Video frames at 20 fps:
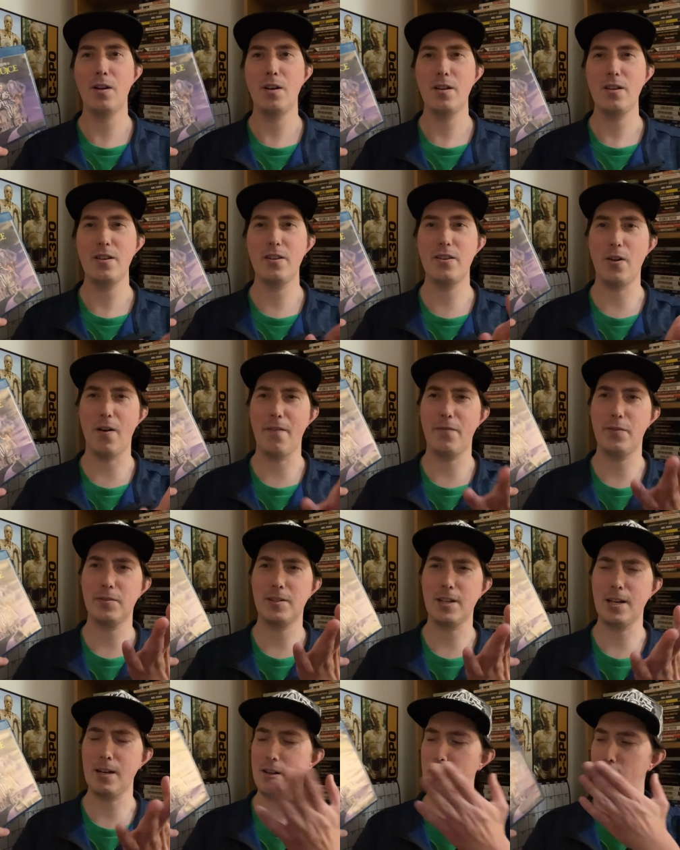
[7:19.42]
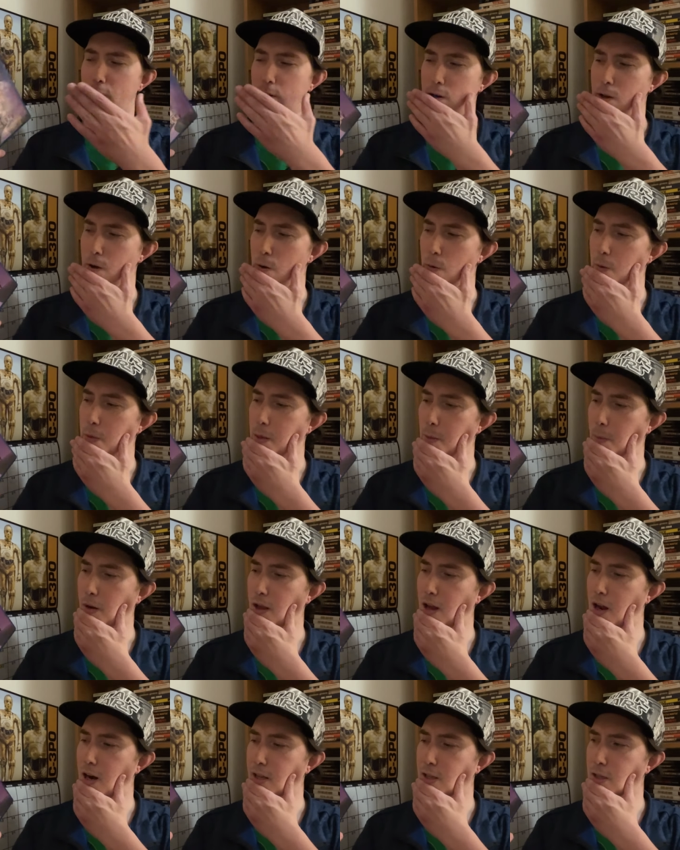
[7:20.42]
you know, if you see it, you know what the
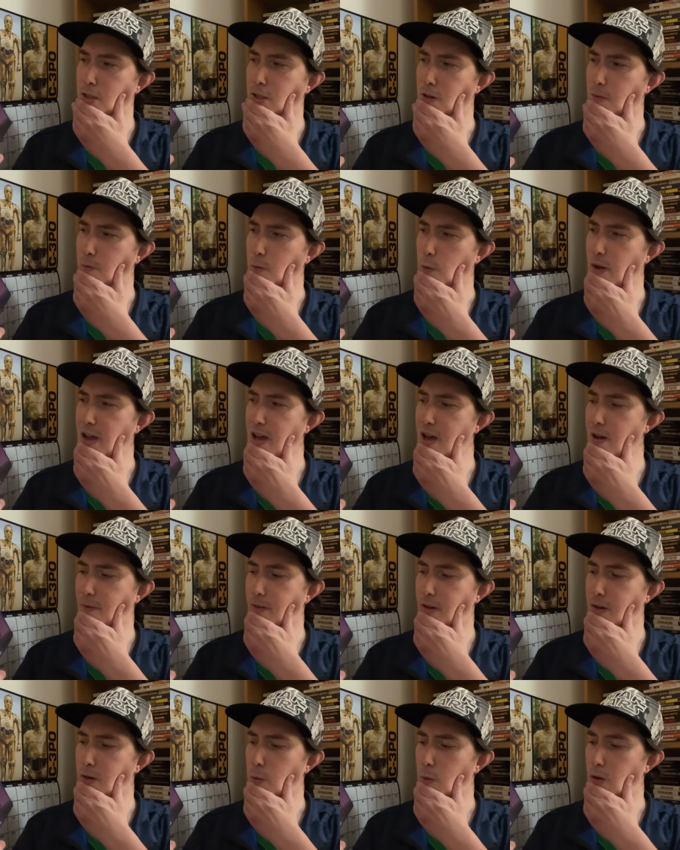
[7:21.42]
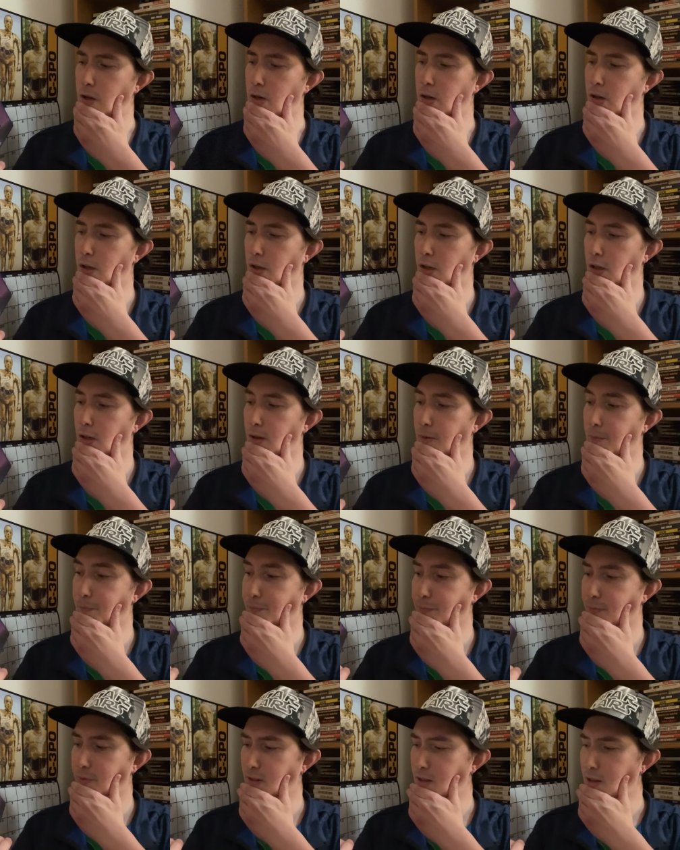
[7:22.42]
plot is, and if you haven't, well,
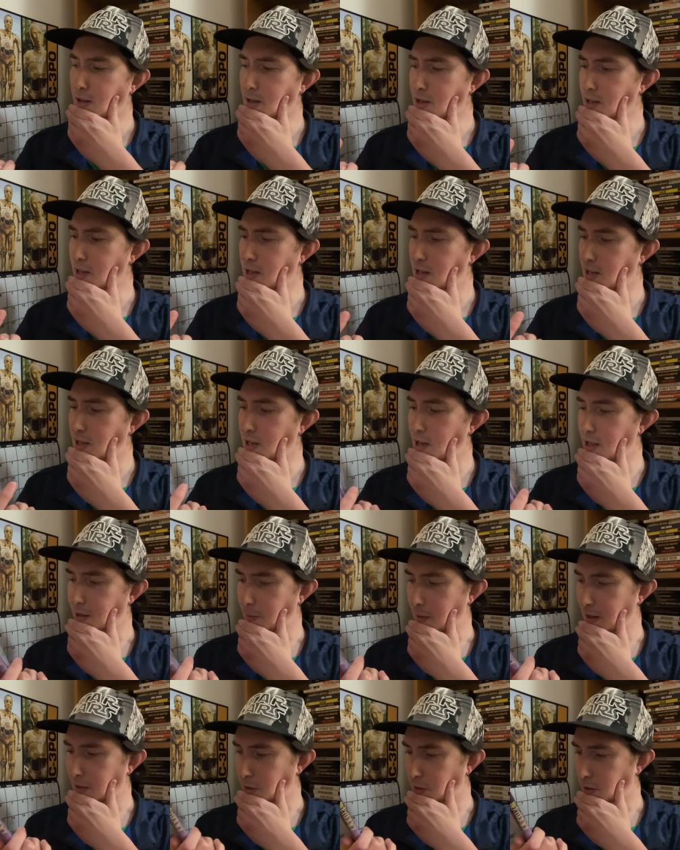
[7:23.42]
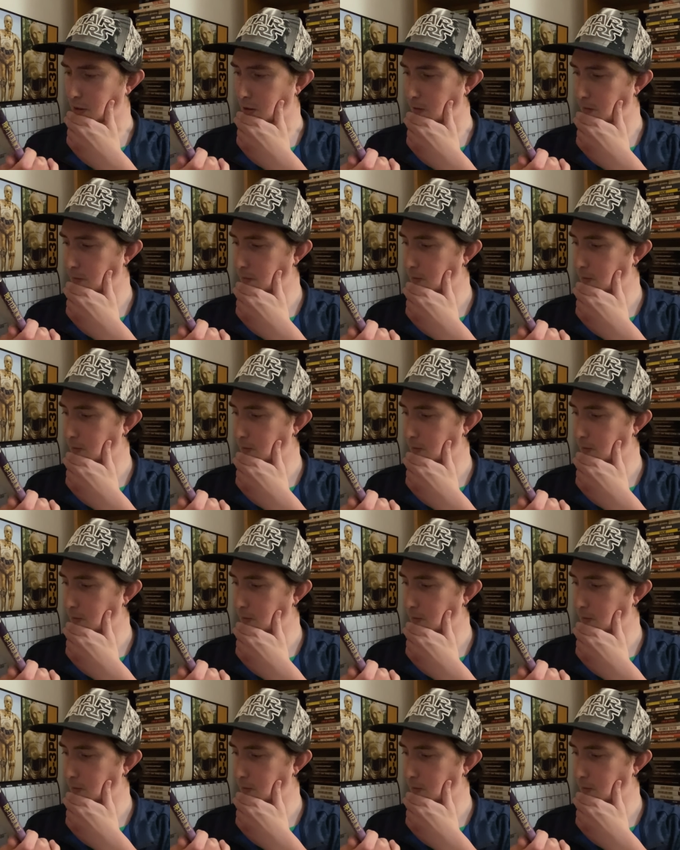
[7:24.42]
I think that's enough.